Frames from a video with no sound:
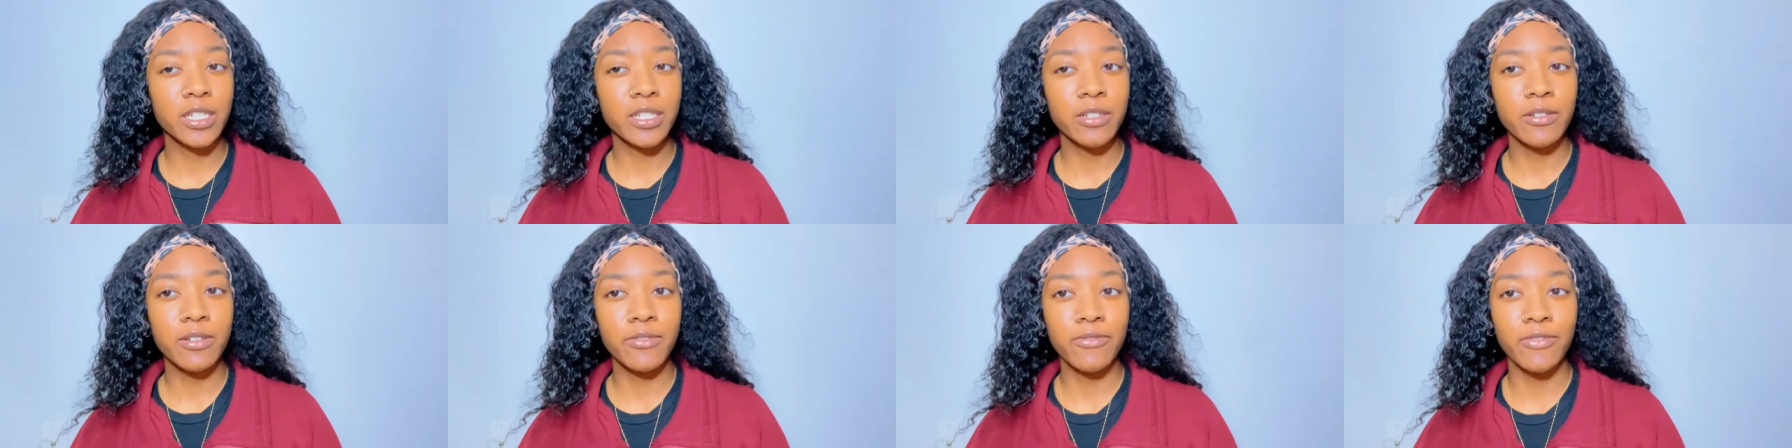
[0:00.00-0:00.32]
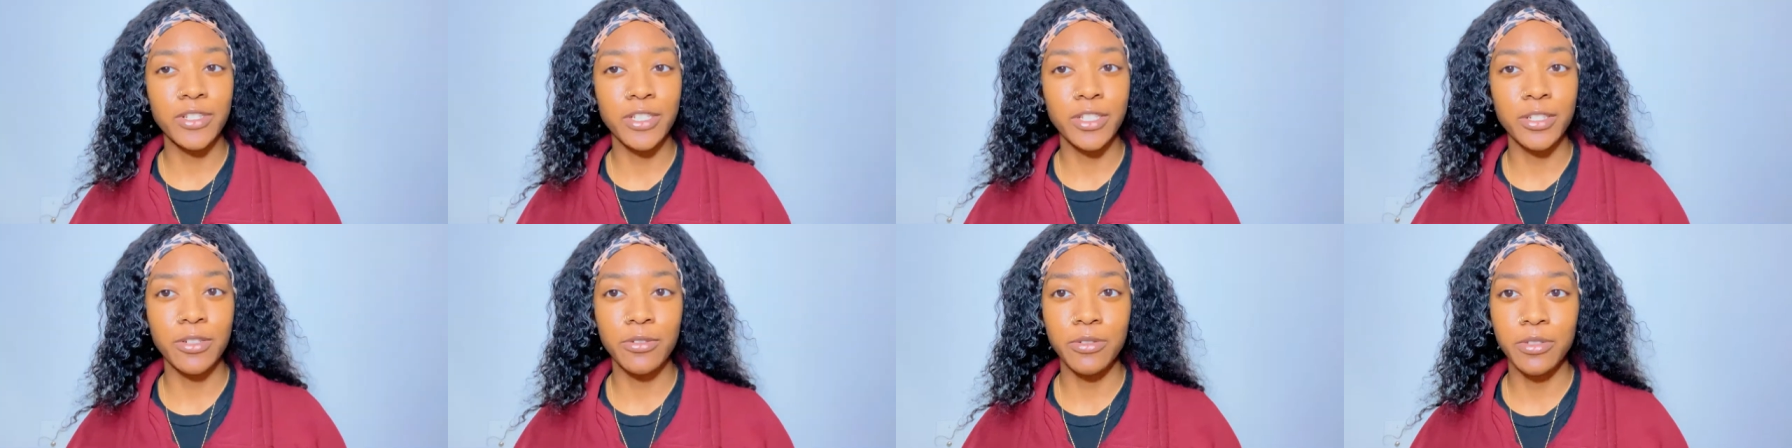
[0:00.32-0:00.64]
you if
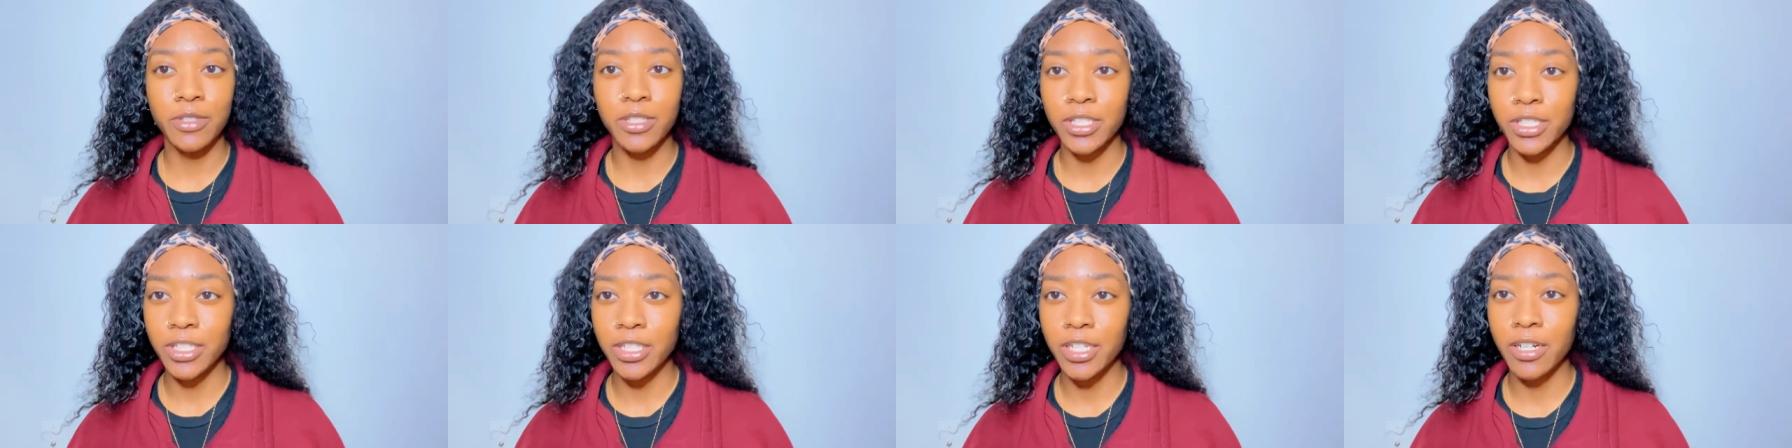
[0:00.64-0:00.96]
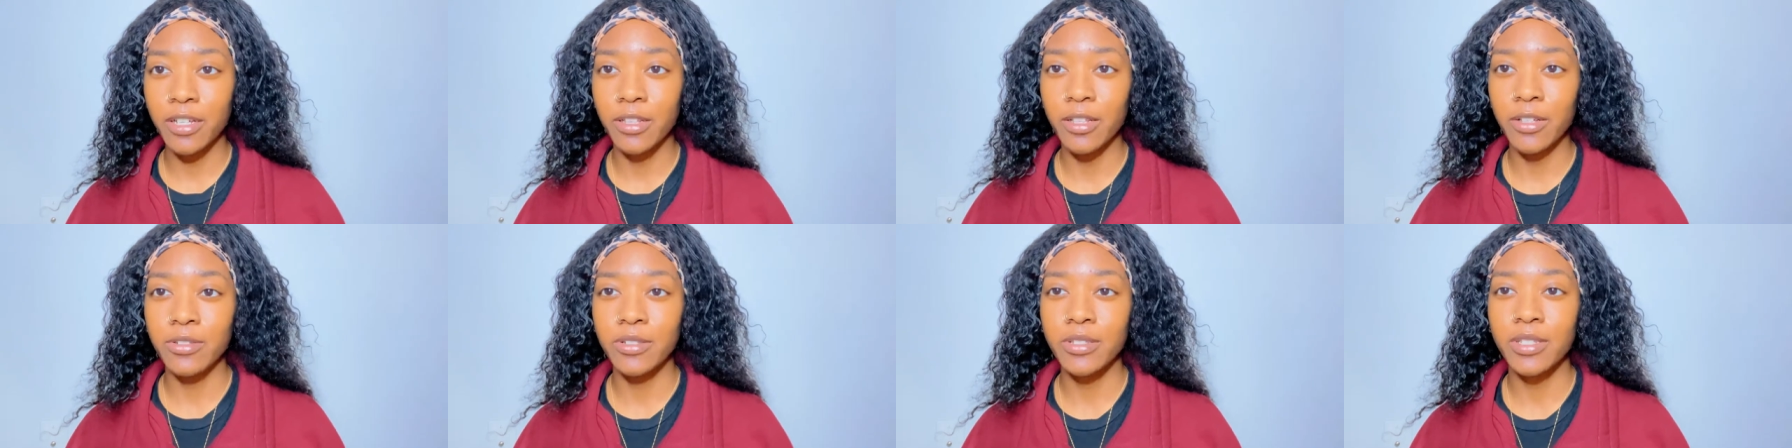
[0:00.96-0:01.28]
you choose to
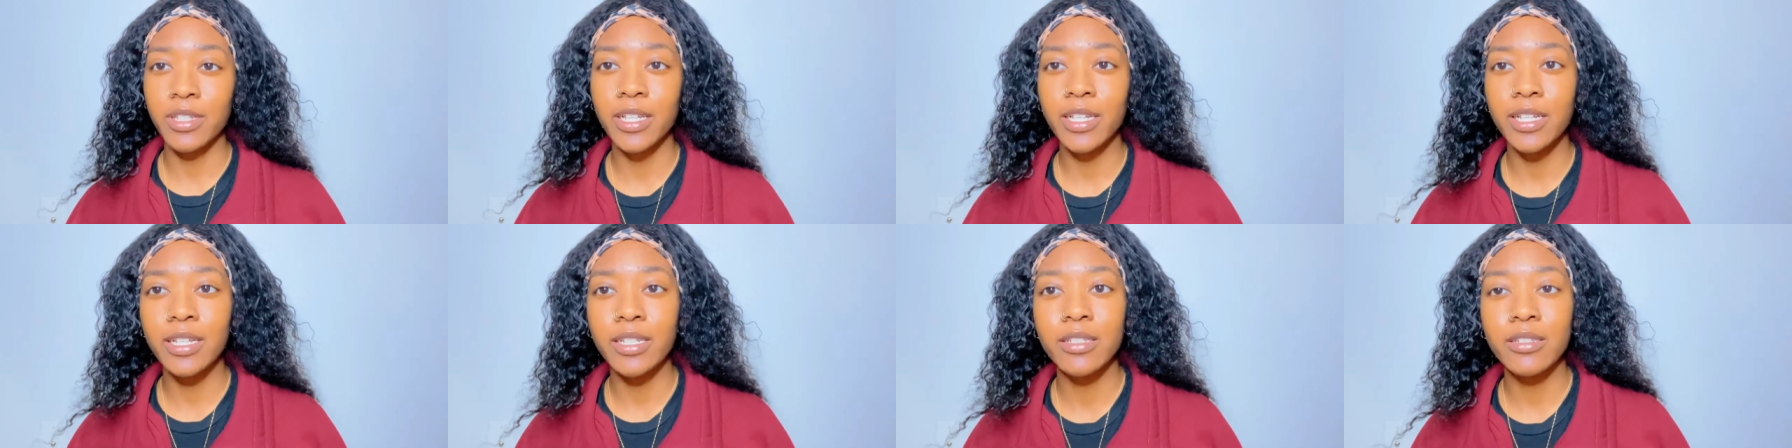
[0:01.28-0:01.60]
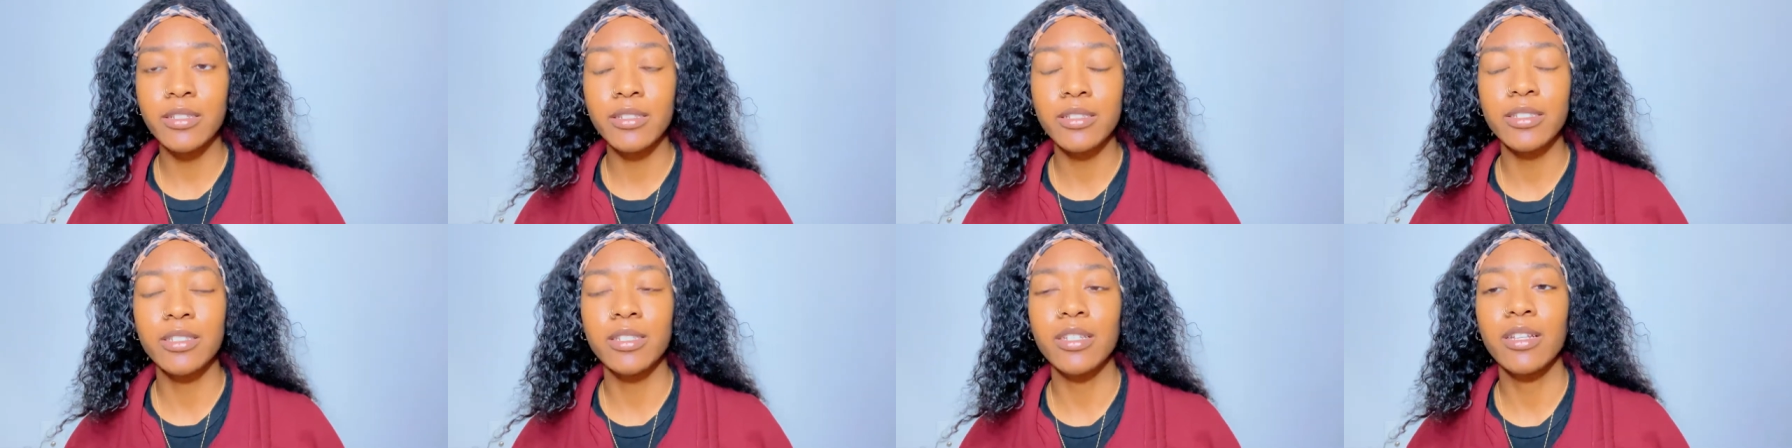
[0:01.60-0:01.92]
share those
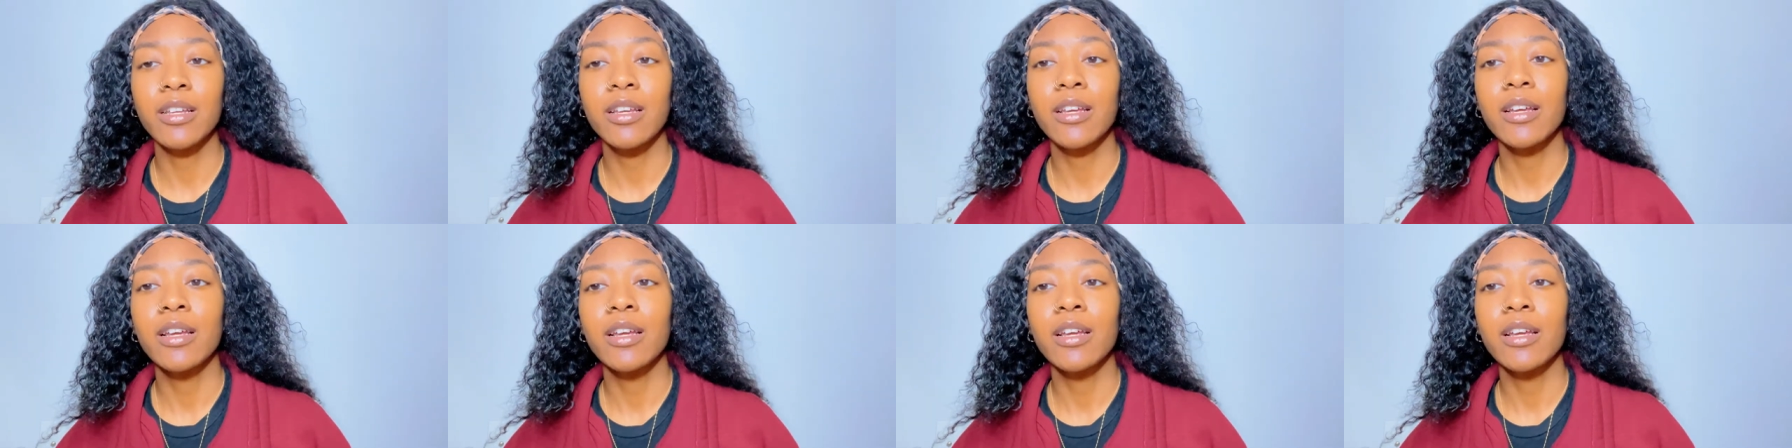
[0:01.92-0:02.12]
things.